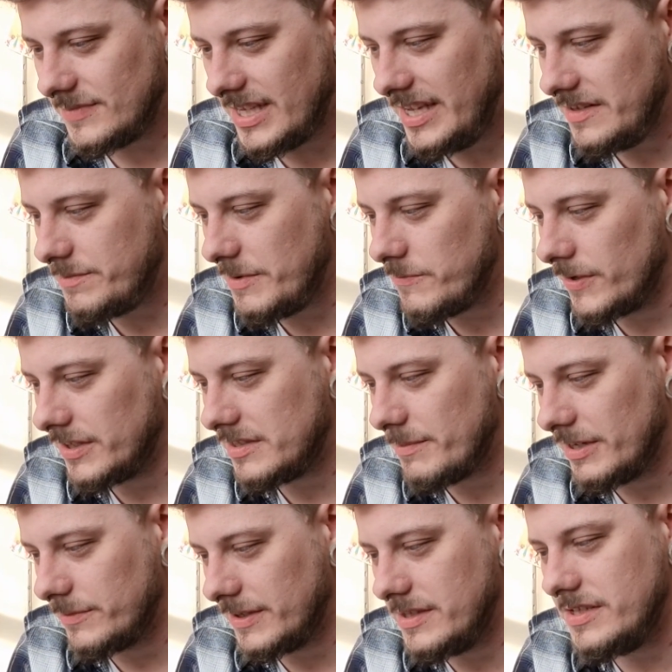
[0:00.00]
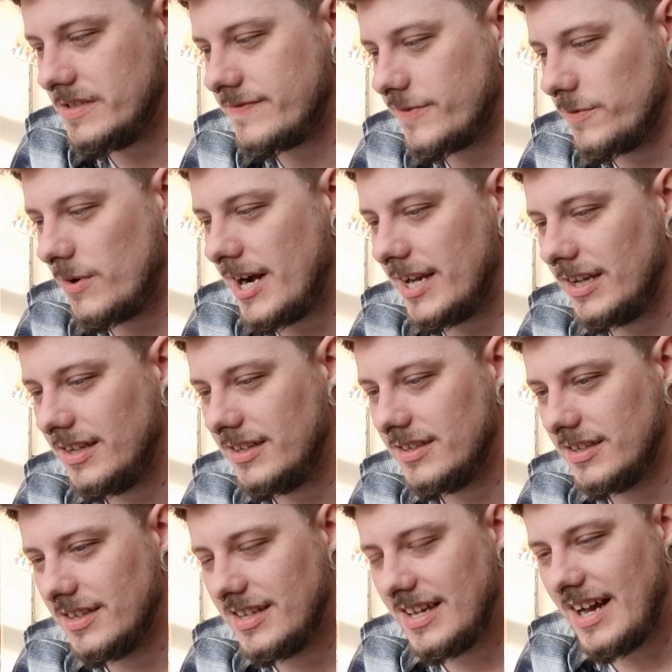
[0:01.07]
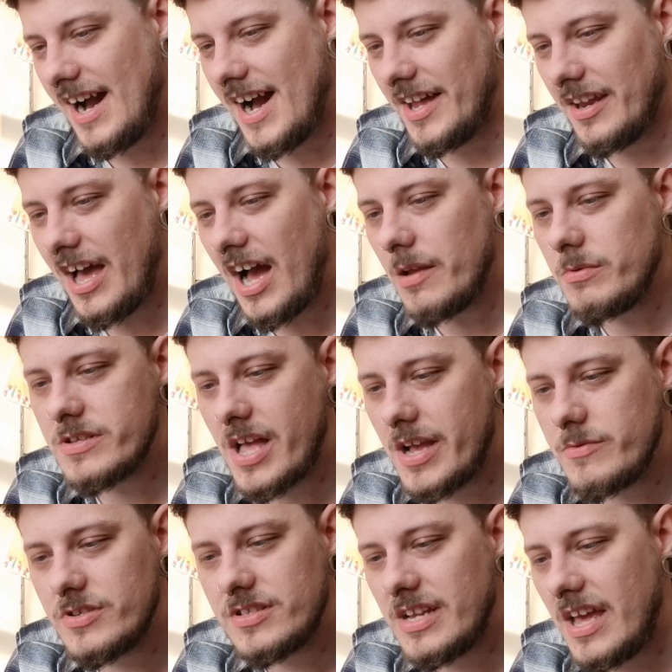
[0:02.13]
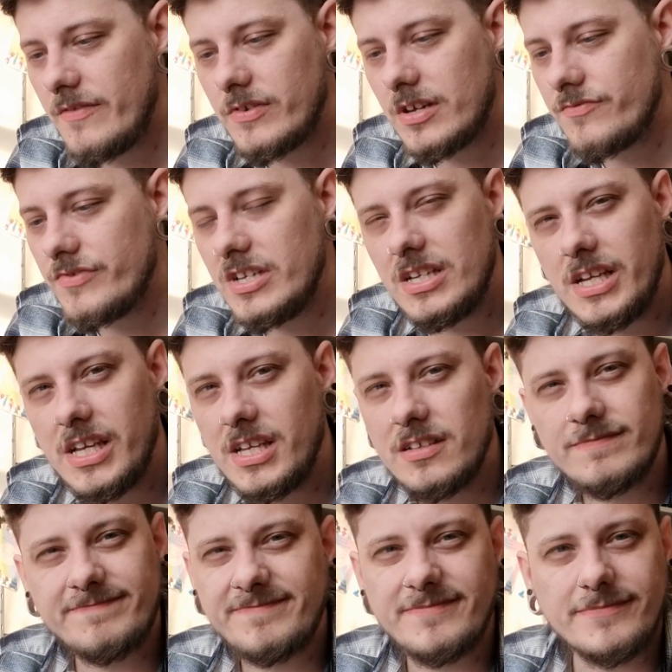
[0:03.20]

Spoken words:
He's been wanting to build one of these for a while, and I was never really,